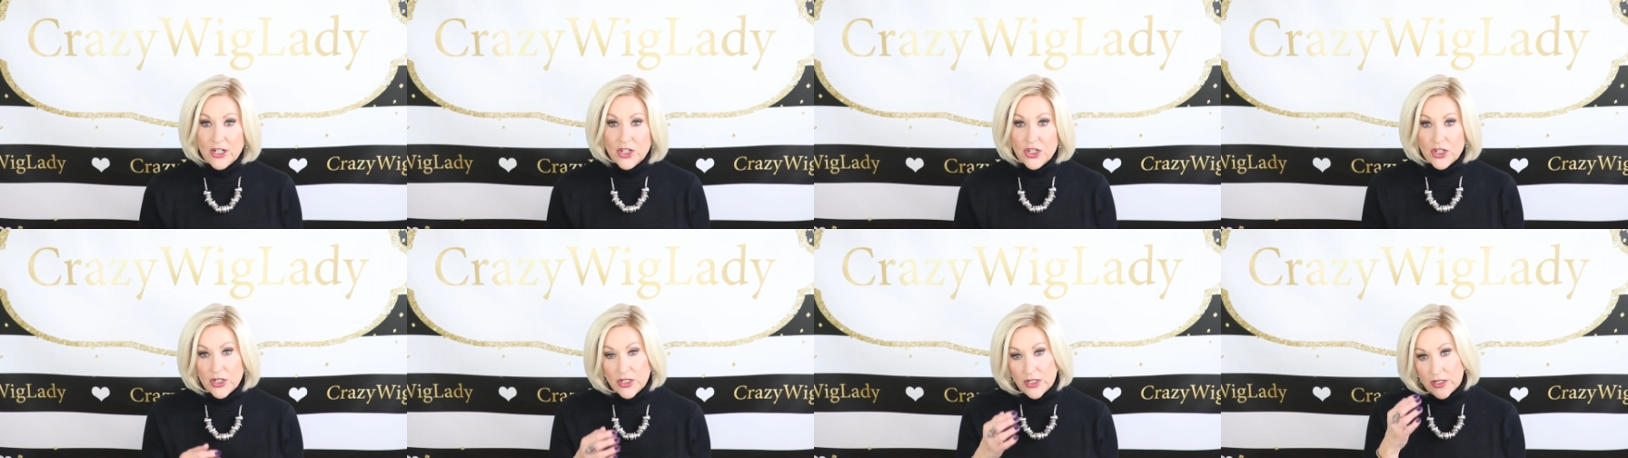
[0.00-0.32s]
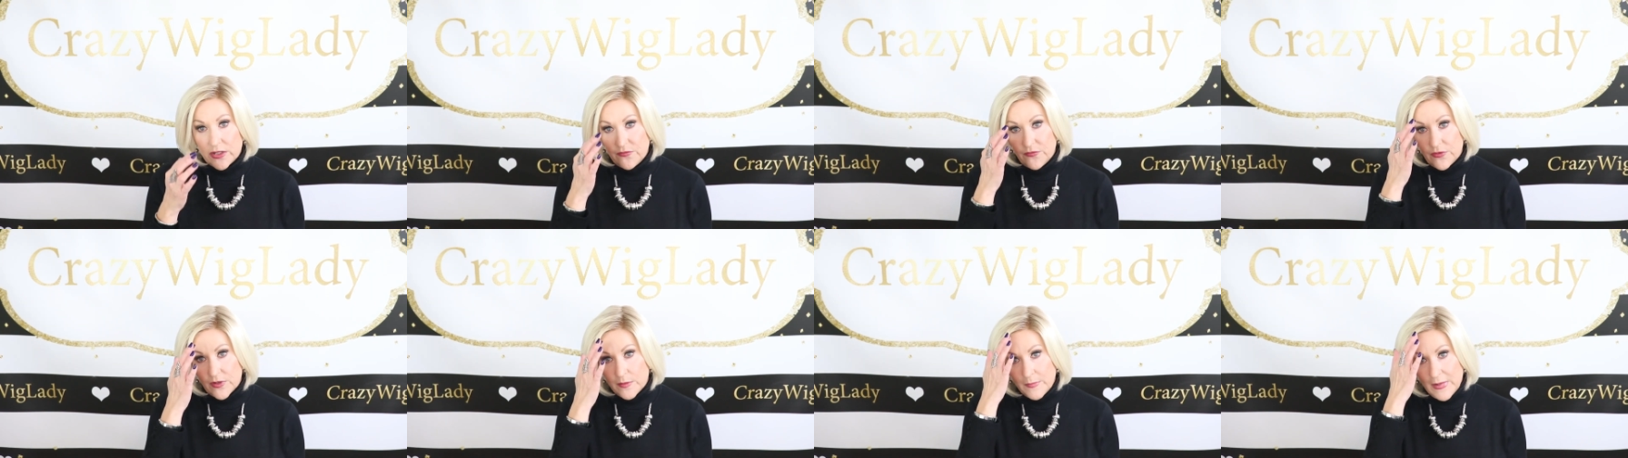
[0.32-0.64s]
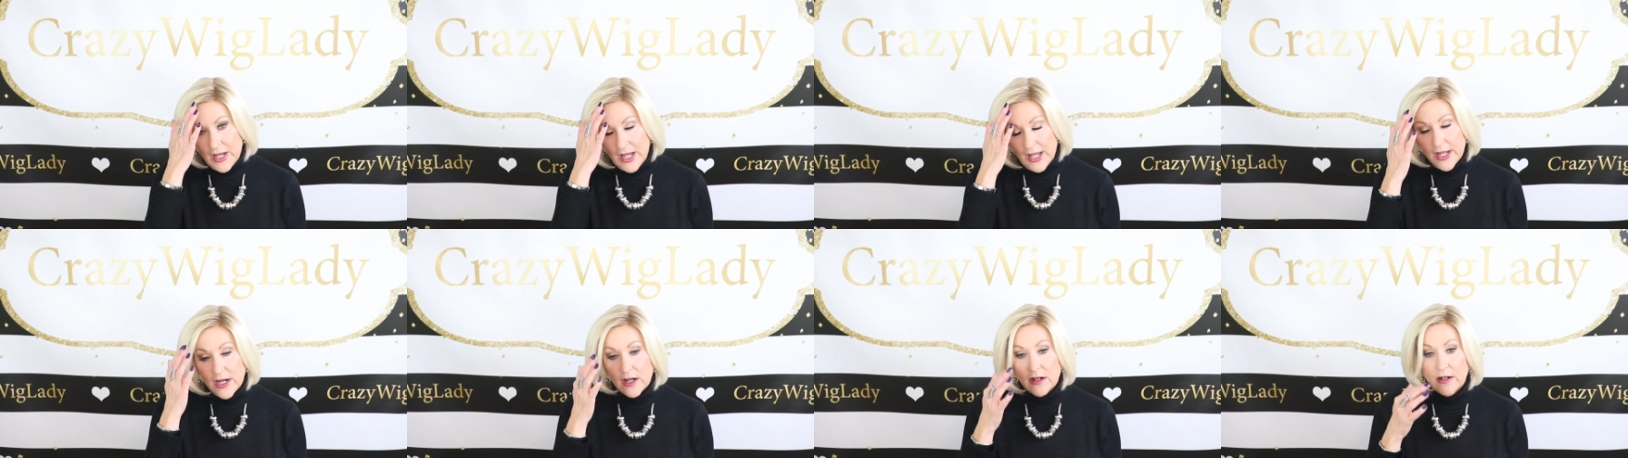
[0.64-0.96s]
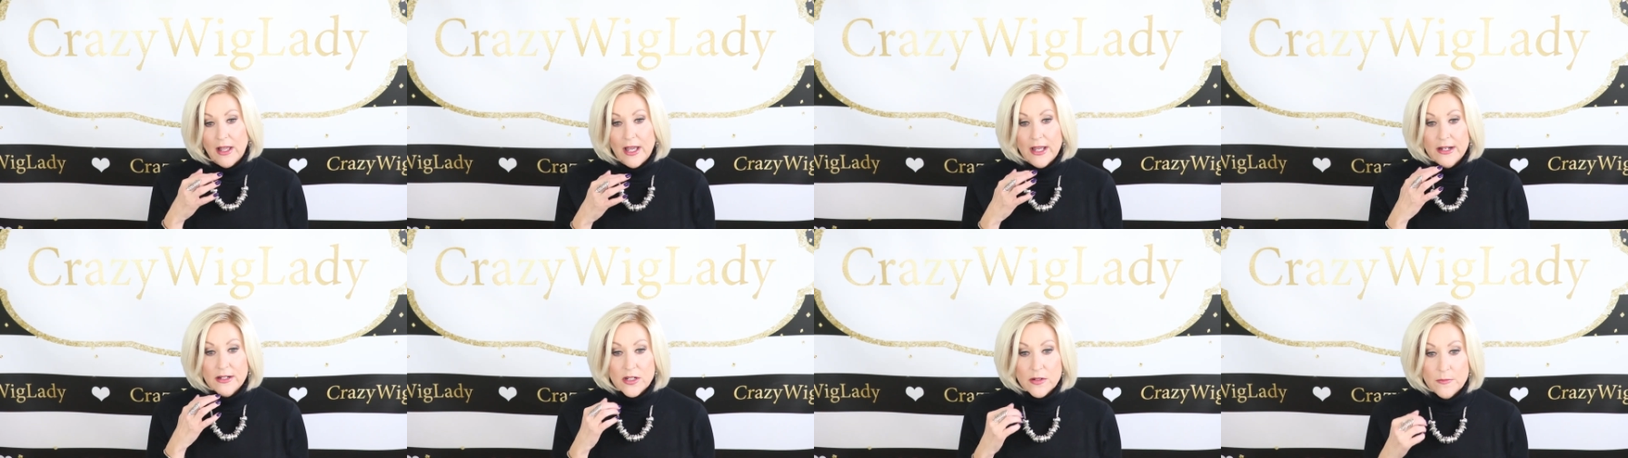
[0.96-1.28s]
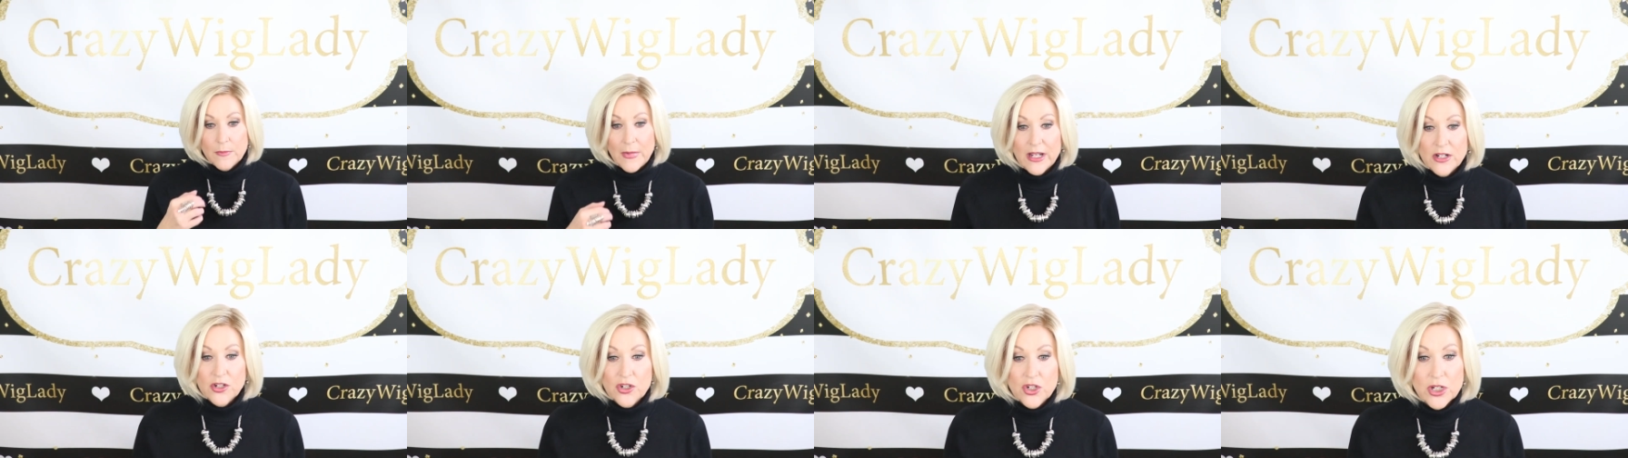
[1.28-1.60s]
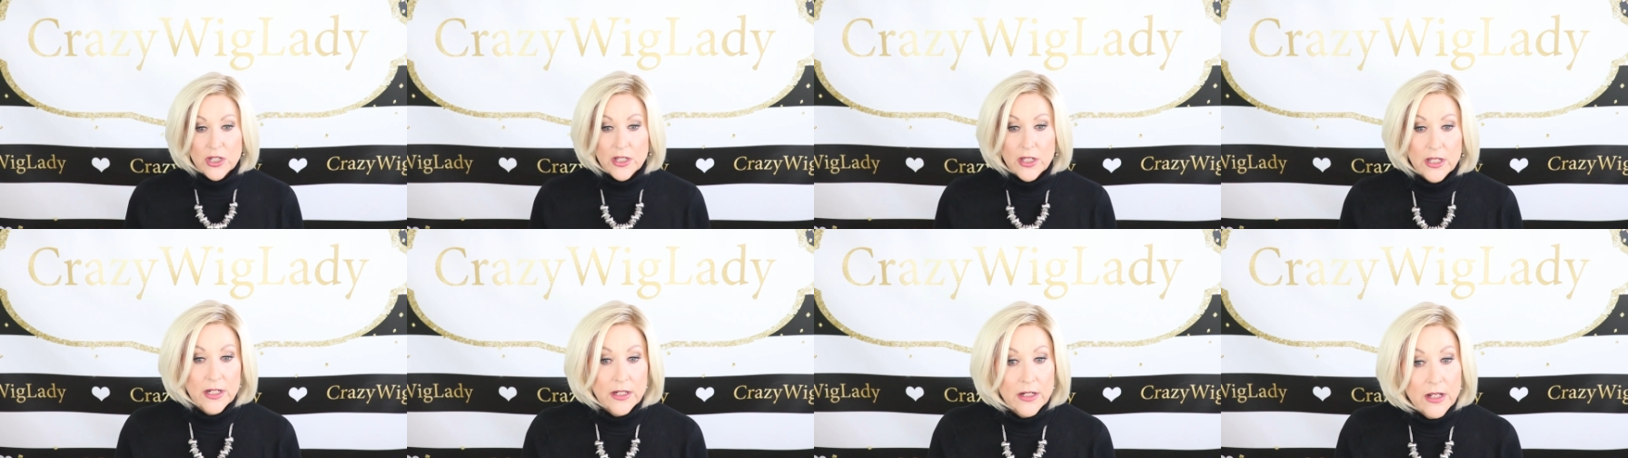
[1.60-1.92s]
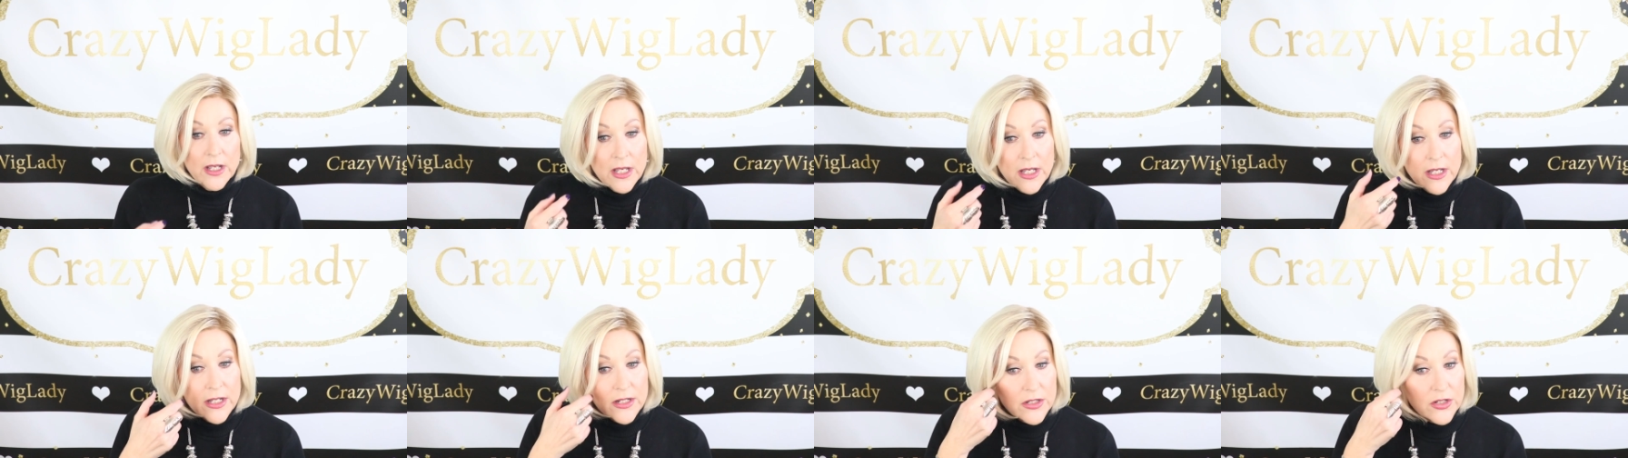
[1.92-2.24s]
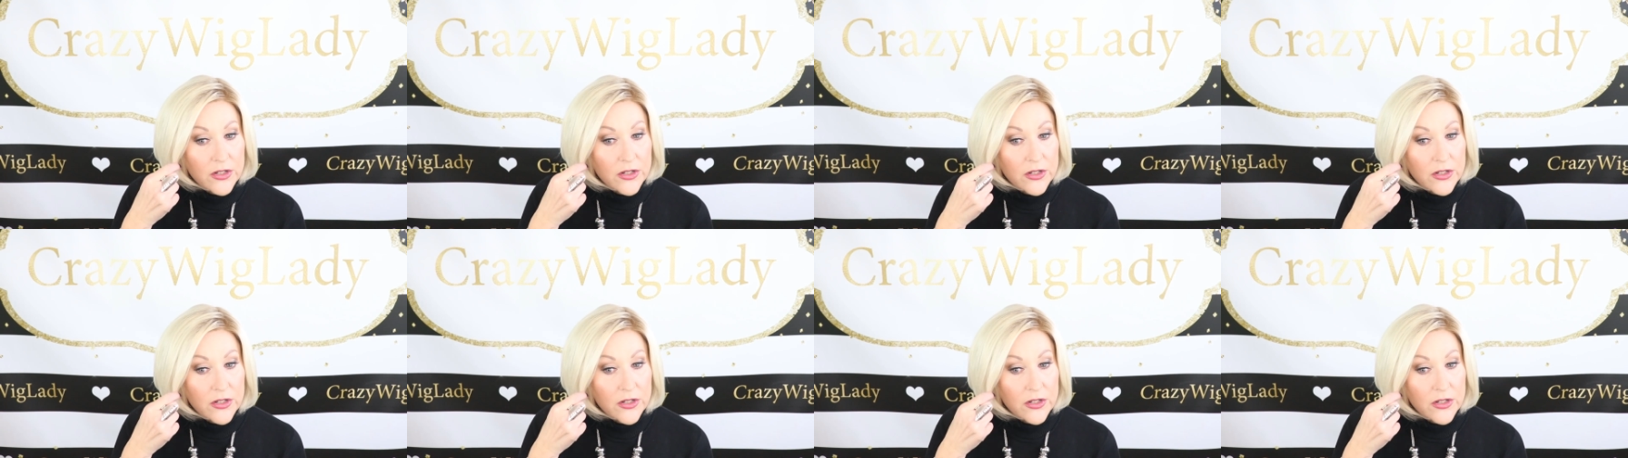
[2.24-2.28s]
inches from my hairline to my chin,